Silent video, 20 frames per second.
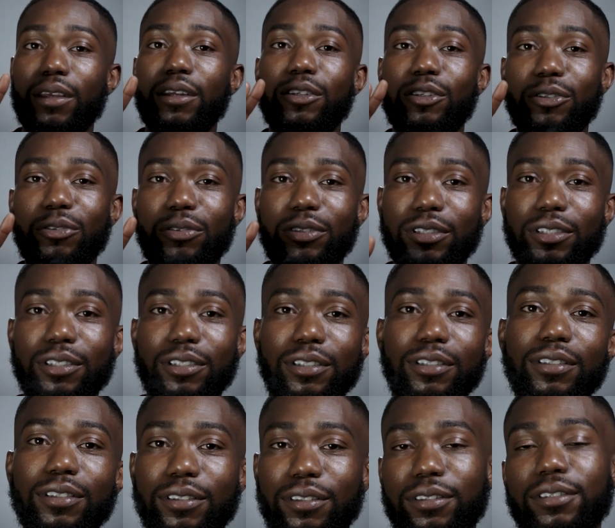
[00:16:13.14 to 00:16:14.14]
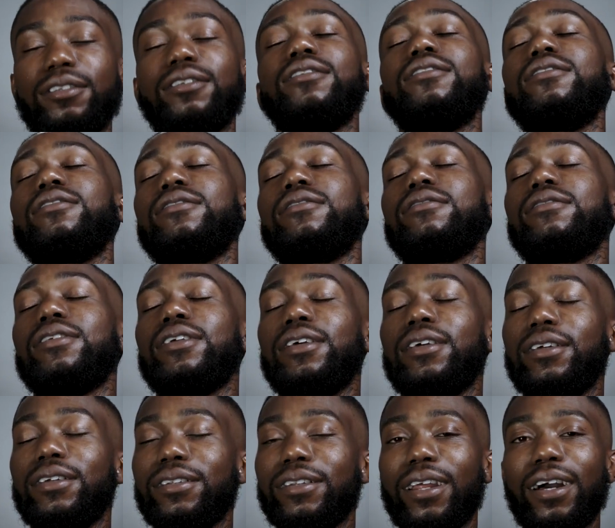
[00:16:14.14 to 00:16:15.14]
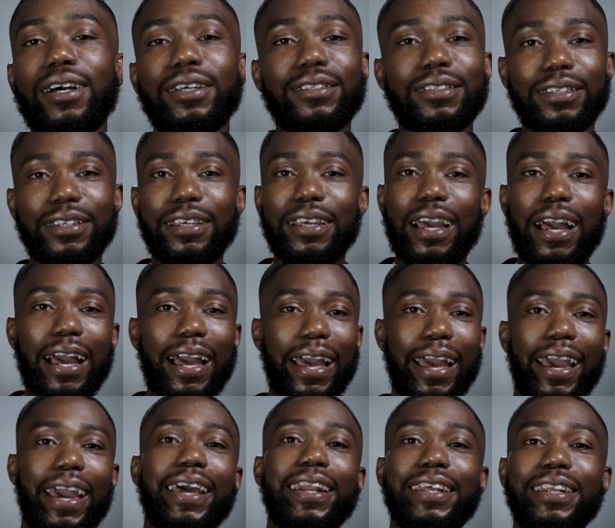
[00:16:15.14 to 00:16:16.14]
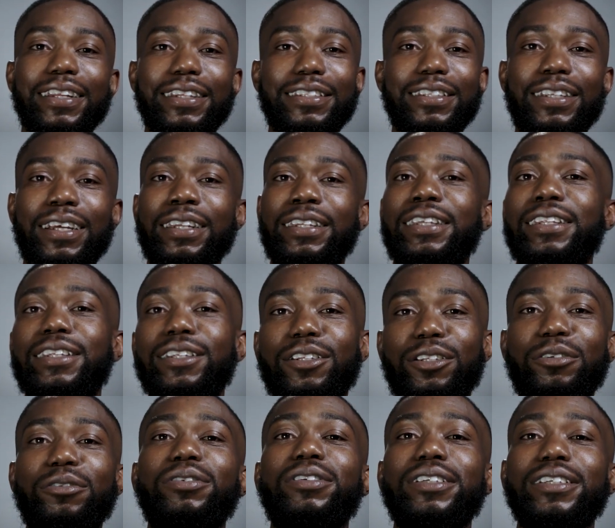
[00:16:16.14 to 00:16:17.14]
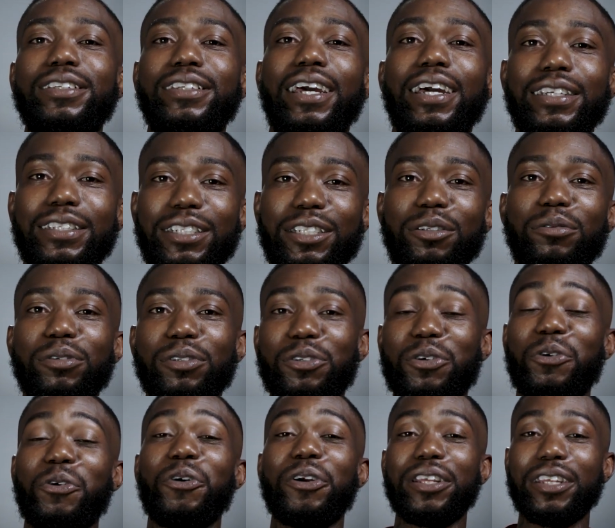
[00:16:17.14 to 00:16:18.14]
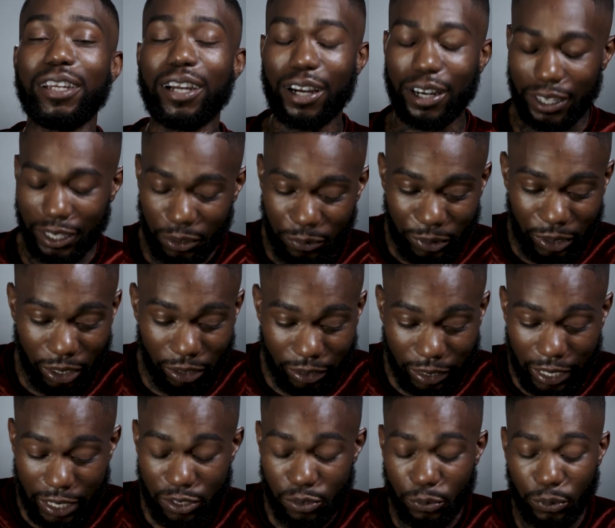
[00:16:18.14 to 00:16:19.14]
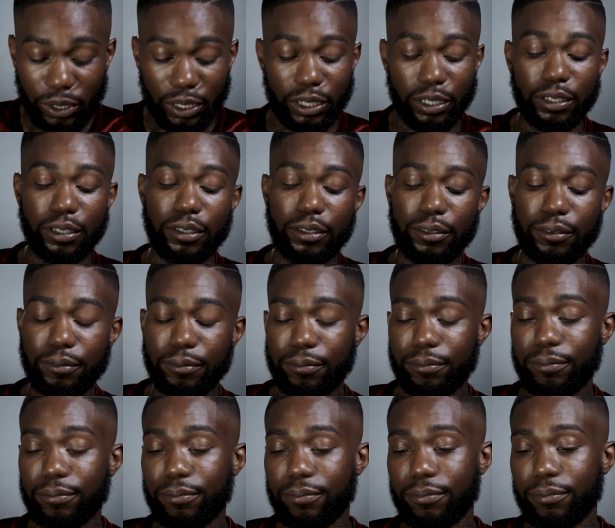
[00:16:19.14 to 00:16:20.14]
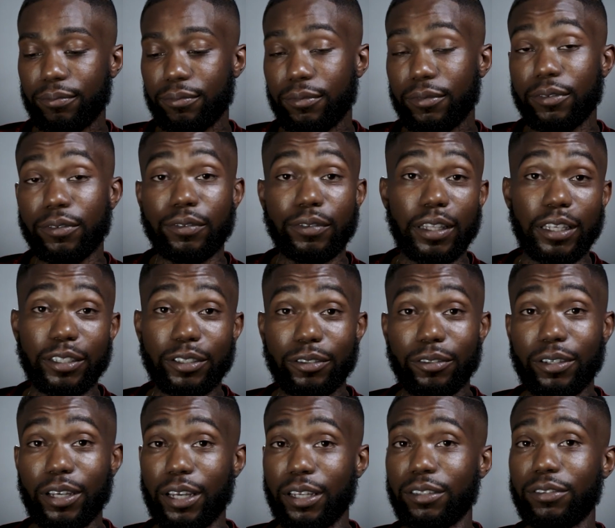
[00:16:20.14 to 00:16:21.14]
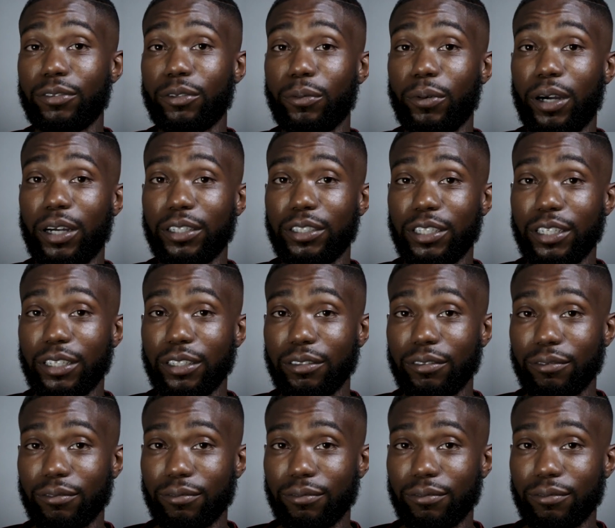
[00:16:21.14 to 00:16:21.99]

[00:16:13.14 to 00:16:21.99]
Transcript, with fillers: Deuces. Nah, see, I had it until I did the deuces. That shit was corny. All right, here we go. Last one. Thank you guys for watching.